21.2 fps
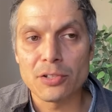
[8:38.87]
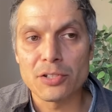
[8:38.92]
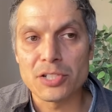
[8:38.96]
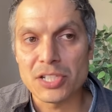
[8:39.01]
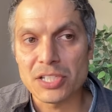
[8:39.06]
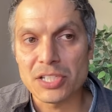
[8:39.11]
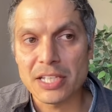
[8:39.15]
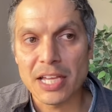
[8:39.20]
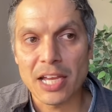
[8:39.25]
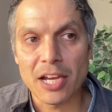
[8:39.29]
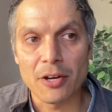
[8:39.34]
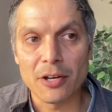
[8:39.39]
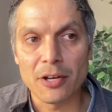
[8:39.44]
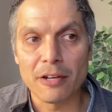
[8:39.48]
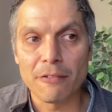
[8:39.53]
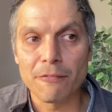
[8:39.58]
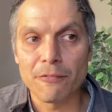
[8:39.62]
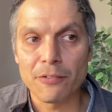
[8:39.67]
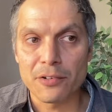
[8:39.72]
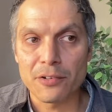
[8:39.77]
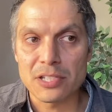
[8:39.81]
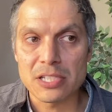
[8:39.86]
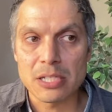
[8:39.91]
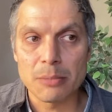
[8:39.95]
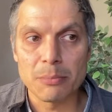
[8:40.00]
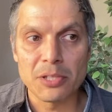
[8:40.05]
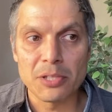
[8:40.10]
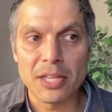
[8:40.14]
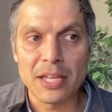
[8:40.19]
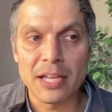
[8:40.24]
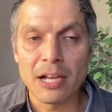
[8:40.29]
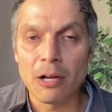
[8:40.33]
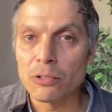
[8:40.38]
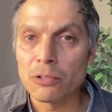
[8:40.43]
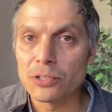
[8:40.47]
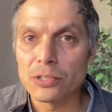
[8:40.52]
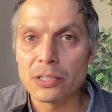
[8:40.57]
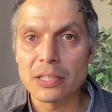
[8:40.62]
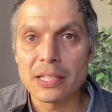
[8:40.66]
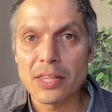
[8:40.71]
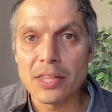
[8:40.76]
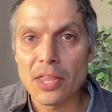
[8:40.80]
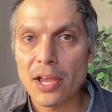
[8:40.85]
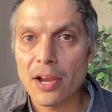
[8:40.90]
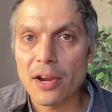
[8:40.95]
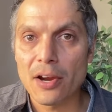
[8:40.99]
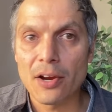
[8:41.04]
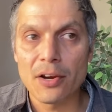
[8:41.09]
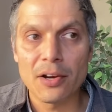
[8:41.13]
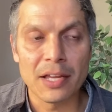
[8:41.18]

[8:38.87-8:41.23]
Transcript: just caring for some of the elderly there